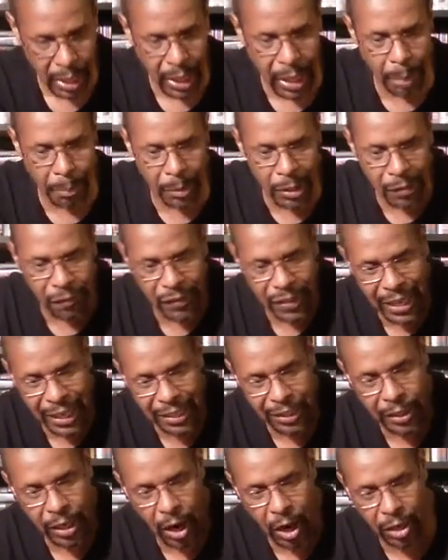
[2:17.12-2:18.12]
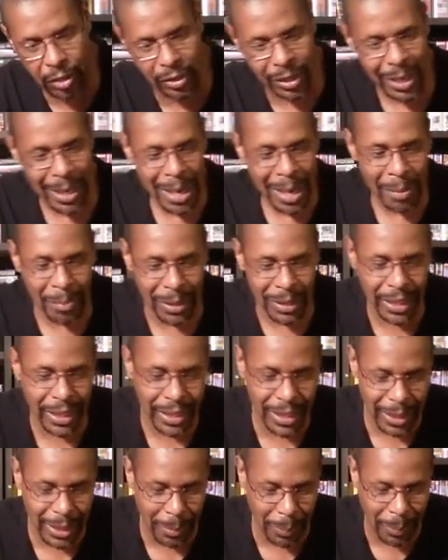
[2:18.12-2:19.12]
couple MVS cards, but
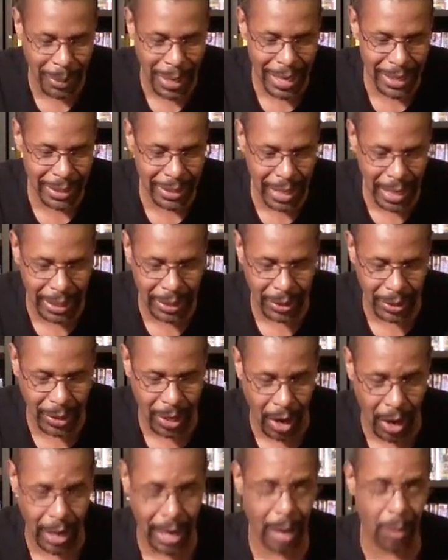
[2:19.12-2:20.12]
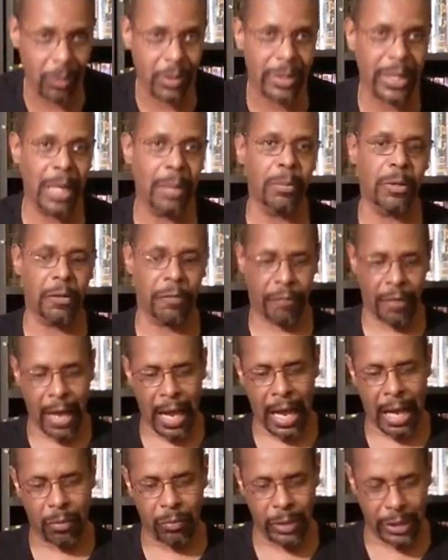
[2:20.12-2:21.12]
this is a PlayStation card I was able to
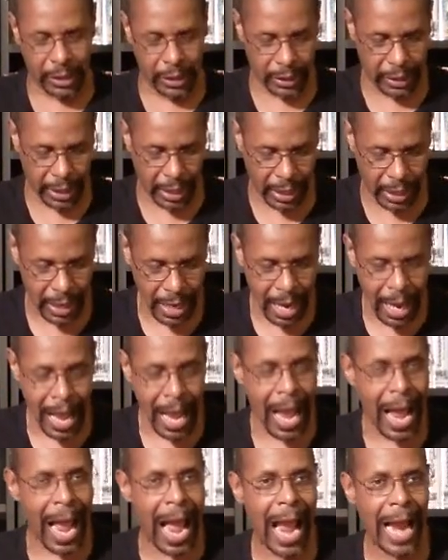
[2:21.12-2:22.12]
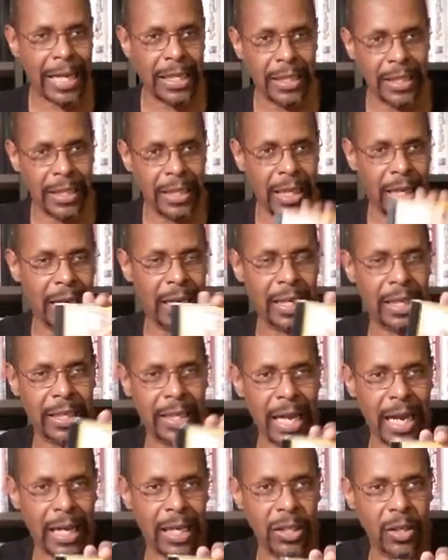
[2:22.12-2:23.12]
find, which is actually
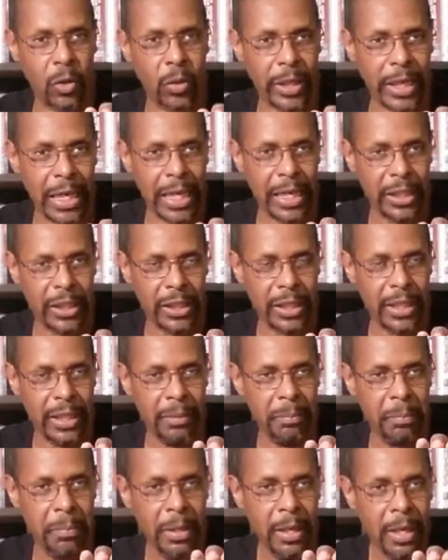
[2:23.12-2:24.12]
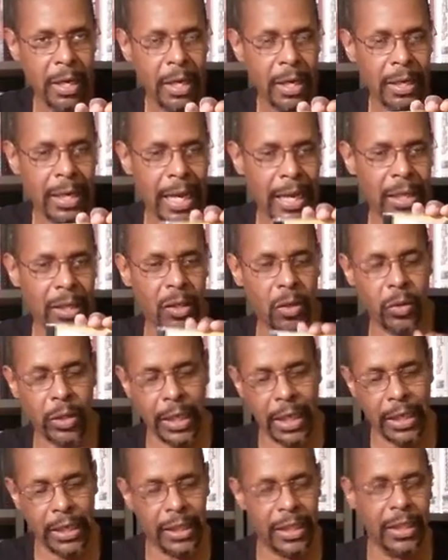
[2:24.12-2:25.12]
Gekko no
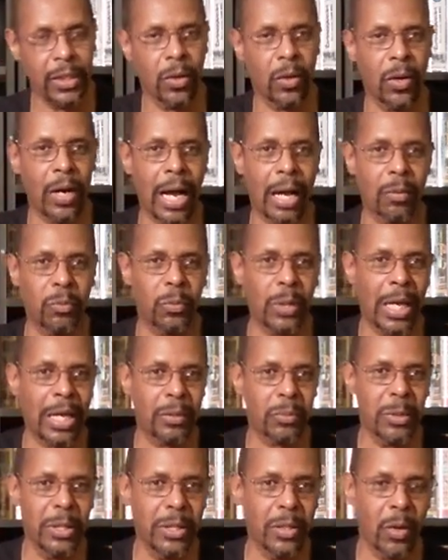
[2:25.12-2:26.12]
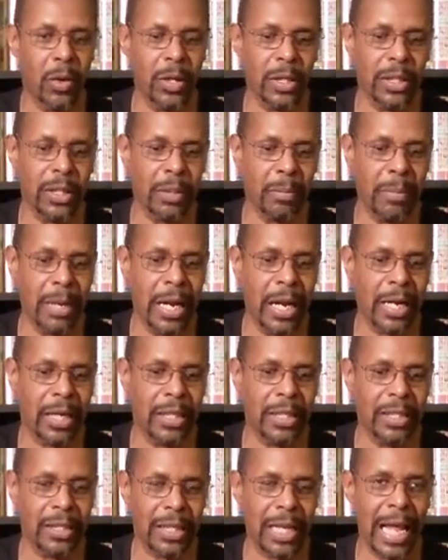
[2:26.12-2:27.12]
Kenshi, or as we know it in
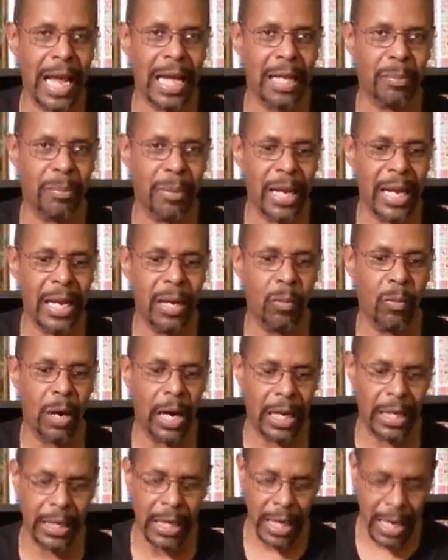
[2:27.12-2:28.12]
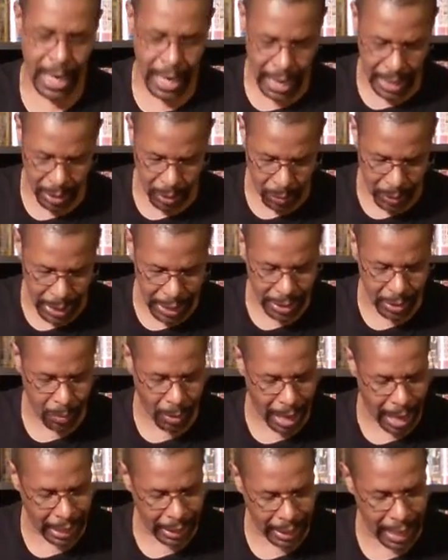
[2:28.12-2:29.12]
America, is Last Blade 1. And the reason
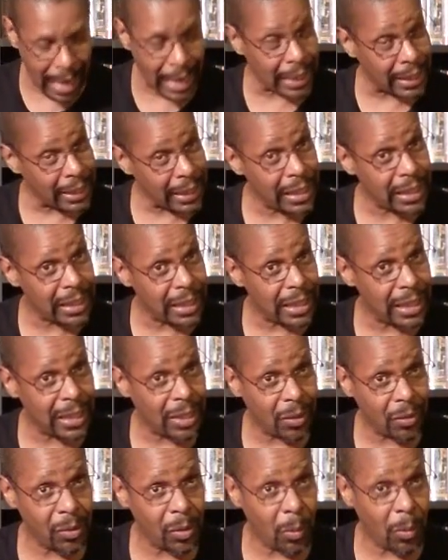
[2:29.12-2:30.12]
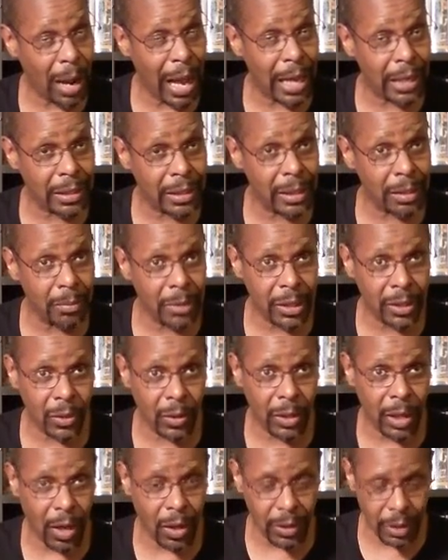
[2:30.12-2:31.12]
why I like this is, I don't know why it took me so
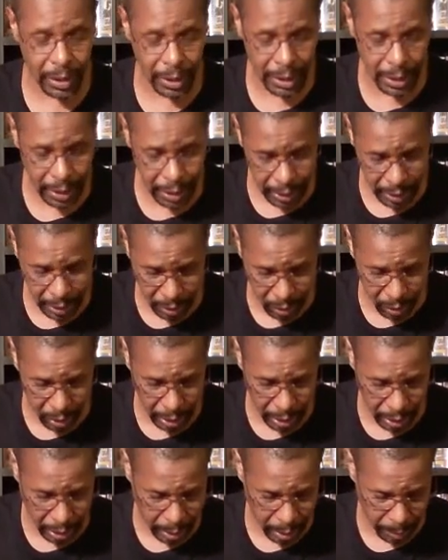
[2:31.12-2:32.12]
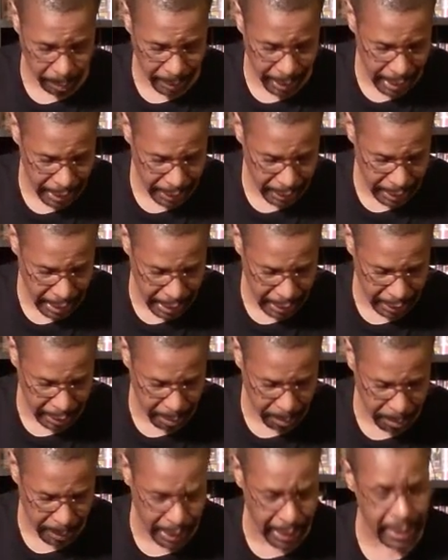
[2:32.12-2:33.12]
long to get this on the
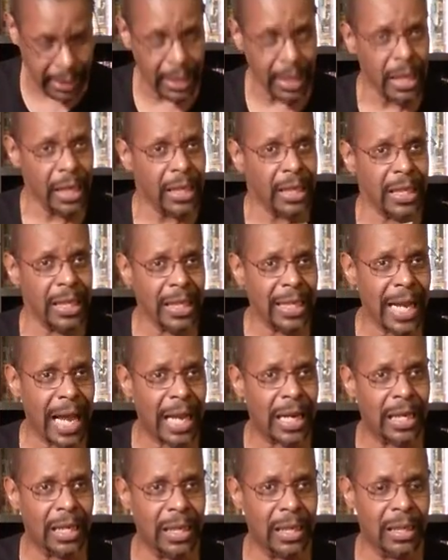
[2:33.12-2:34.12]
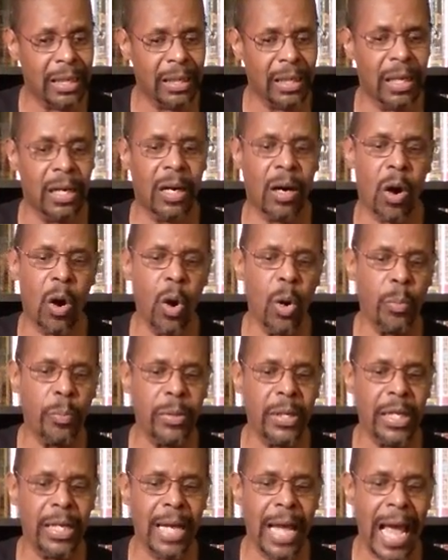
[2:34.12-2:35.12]
PlayStation, but it got an
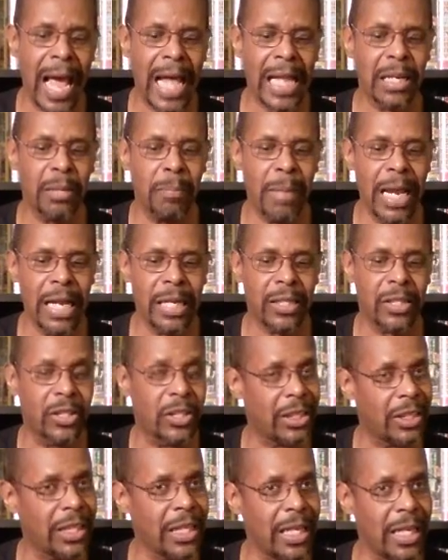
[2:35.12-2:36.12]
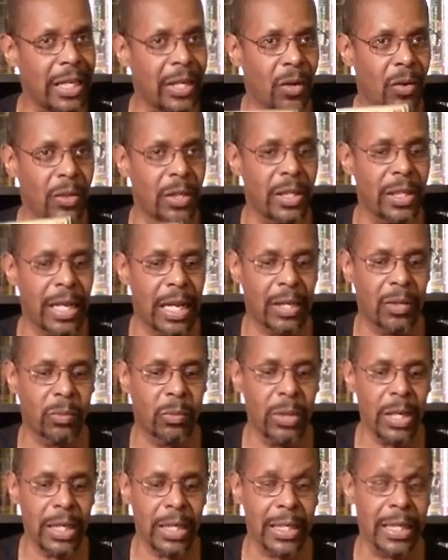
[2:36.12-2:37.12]
opening animation scene on it that's
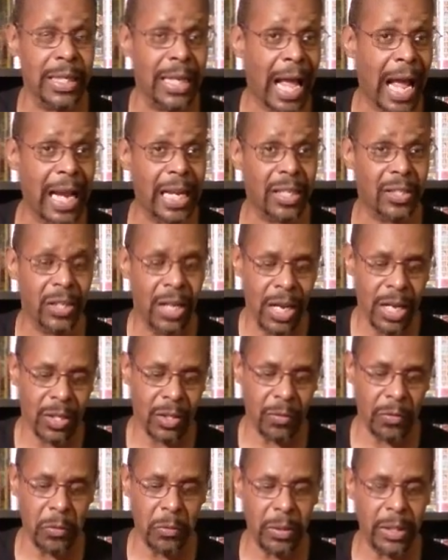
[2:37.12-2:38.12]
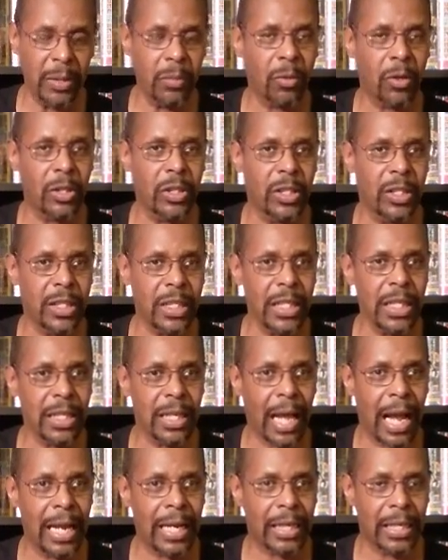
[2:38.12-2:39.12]
really nice. So if you really want to see
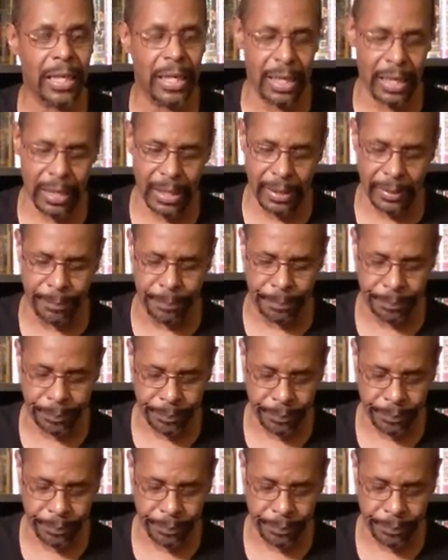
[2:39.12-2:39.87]
like, the